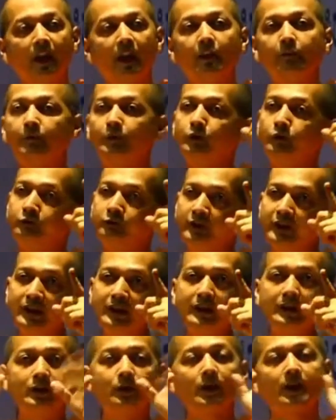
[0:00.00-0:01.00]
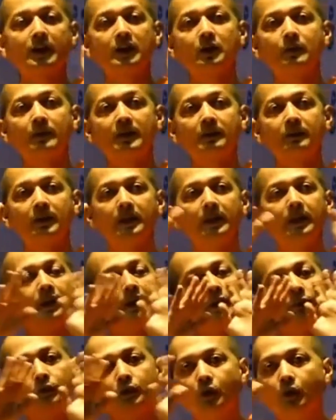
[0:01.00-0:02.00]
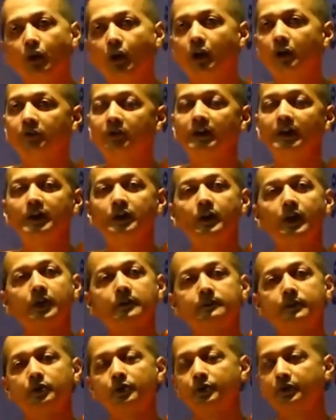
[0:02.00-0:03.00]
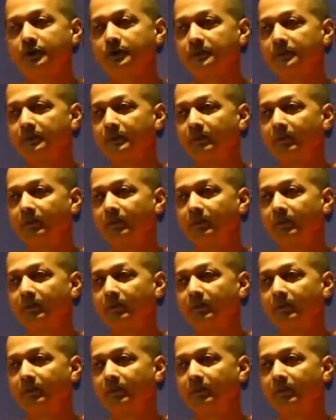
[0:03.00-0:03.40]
If you feel, you are a human being. If you do not feel, you are a brute.